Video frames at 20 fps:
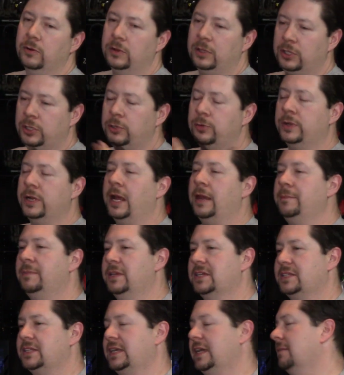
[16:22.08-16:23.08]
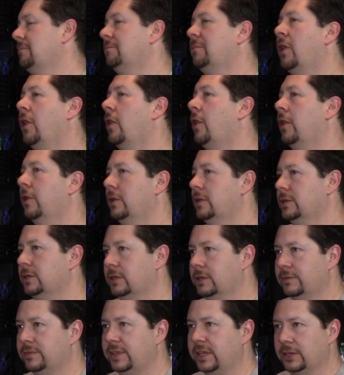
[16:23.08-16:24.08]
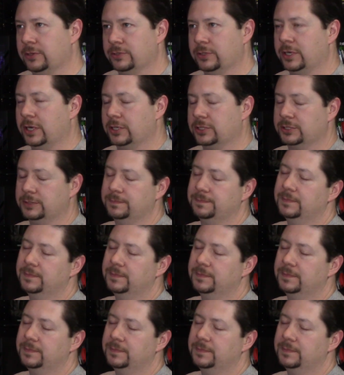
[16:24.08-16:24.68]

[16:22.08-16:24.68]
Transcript: You and I missed like part of the introduction.